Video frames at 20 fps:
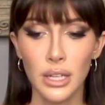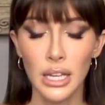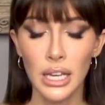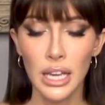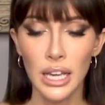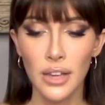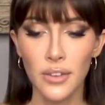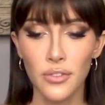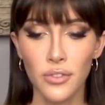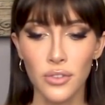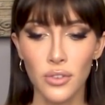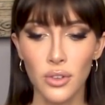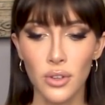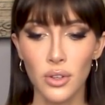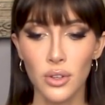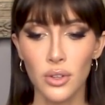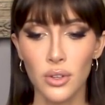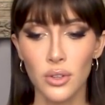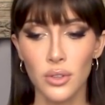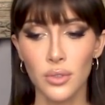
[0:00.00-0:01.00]
if
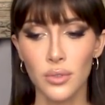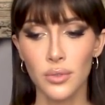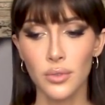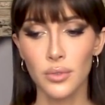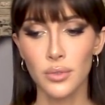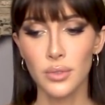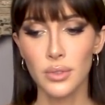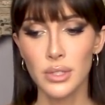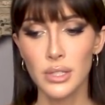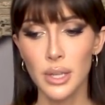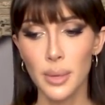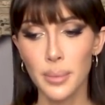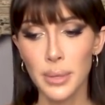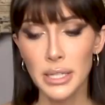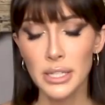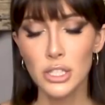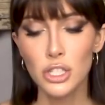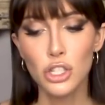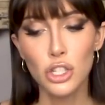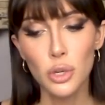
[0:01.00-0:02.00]
somebody
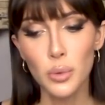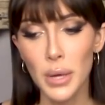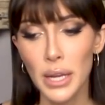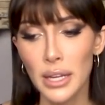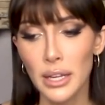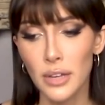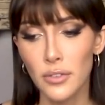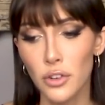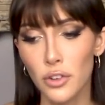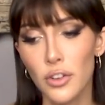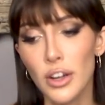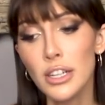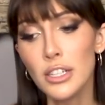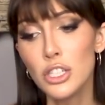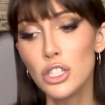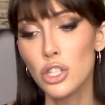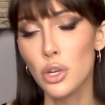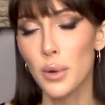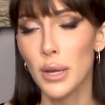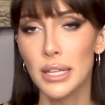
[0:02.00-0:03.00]
is doing if your friend is
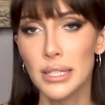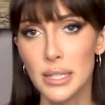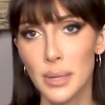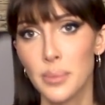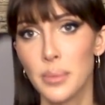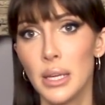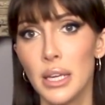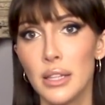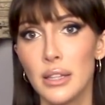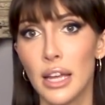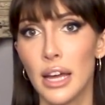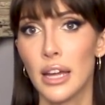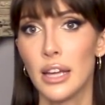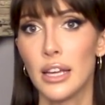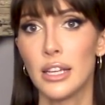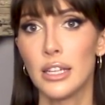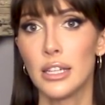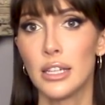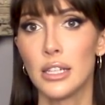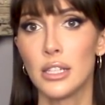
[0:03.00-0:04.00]
doing something that
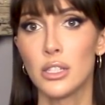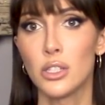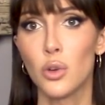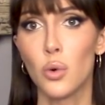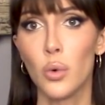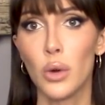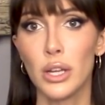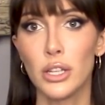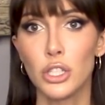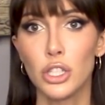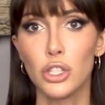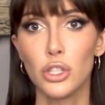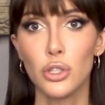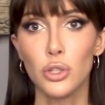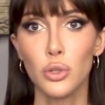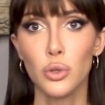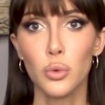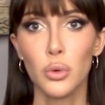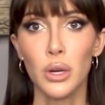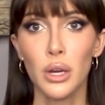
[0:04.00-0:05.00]
is going
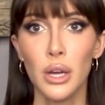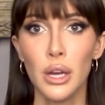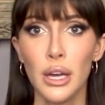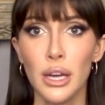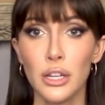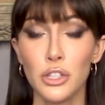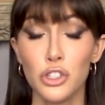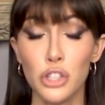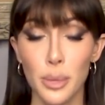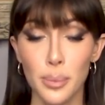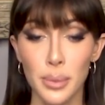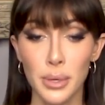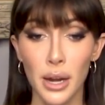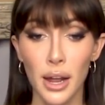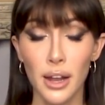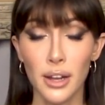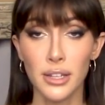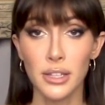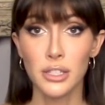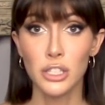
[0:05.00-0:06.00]
to
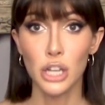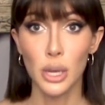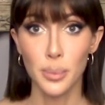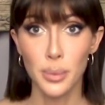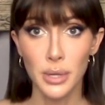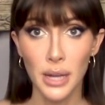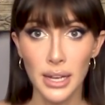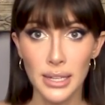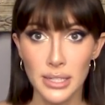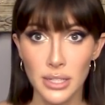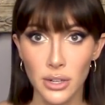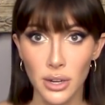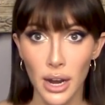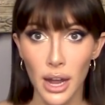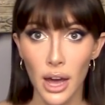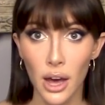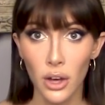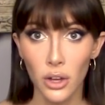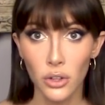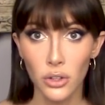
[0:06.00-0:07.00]
jeopardize jeopardize their
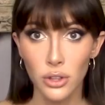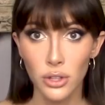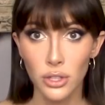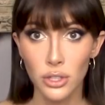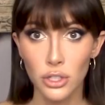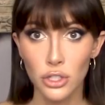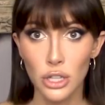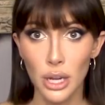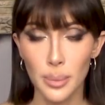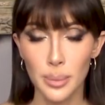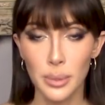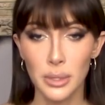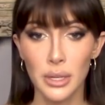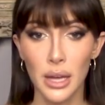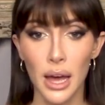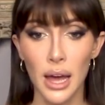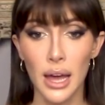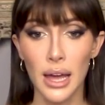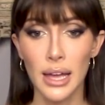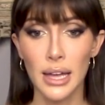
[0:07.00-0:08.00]
health,
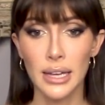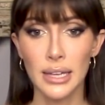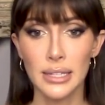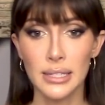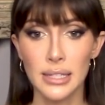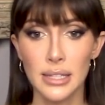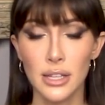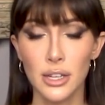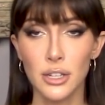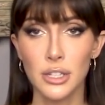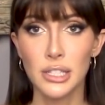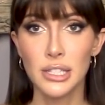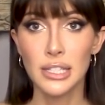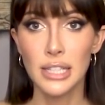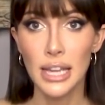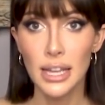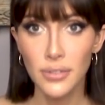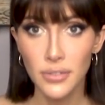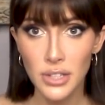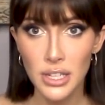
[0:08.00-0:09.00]
jeopardize their
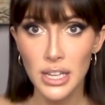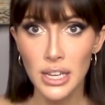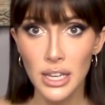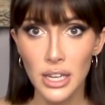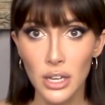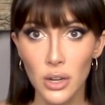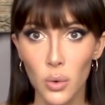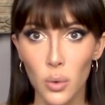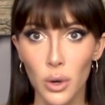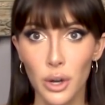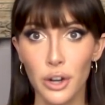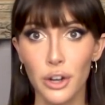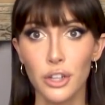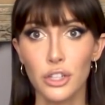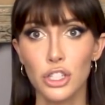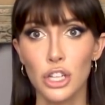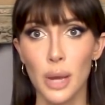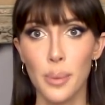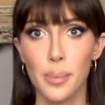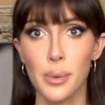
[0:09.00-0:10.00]
safety or
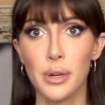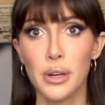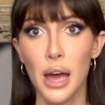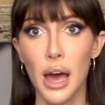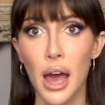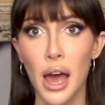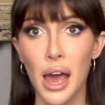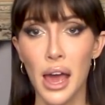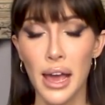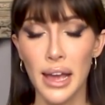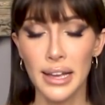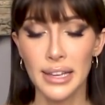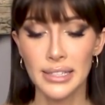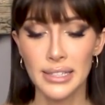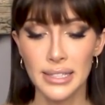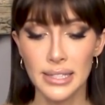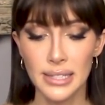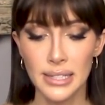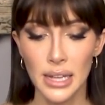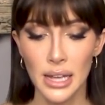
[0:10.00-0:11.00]

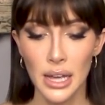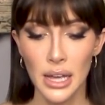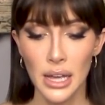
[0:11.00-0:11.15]
jeopardize